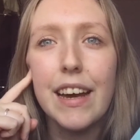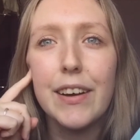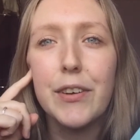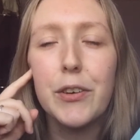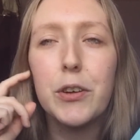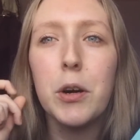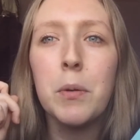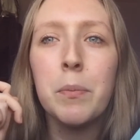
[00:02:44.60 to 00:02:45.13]

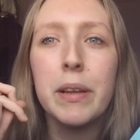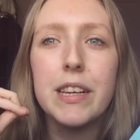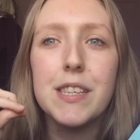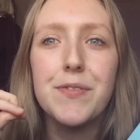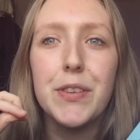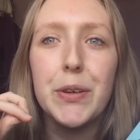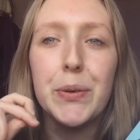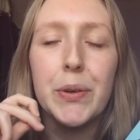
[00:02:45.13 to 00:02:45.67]
got a
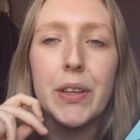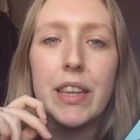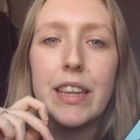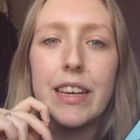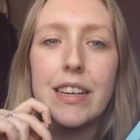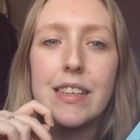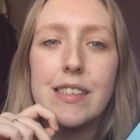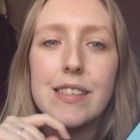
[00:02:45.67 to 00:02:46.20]
complex view on
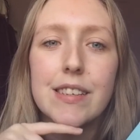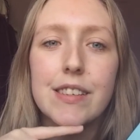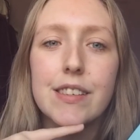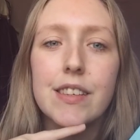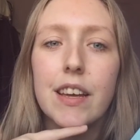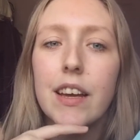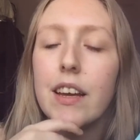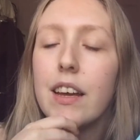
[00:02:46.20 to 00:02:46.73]
things, because